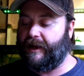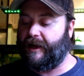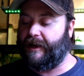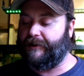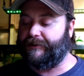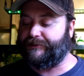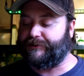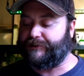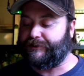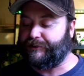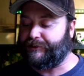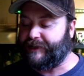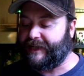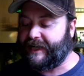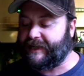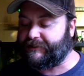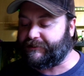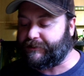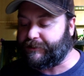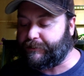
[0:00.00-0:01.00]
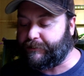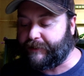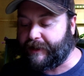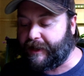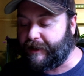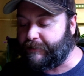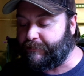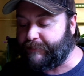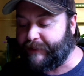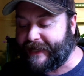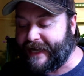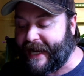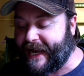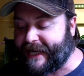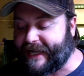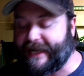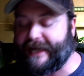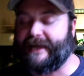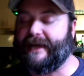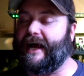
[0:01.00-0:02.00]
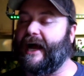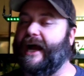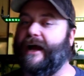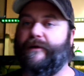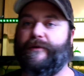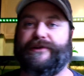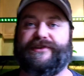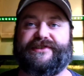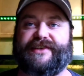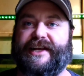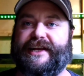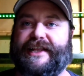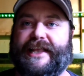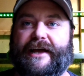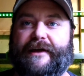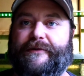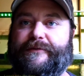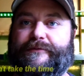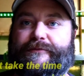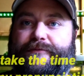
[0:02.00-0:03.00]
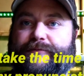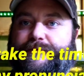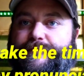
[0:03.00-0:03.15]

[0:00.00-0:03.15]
Alternatera Reneki. I always say that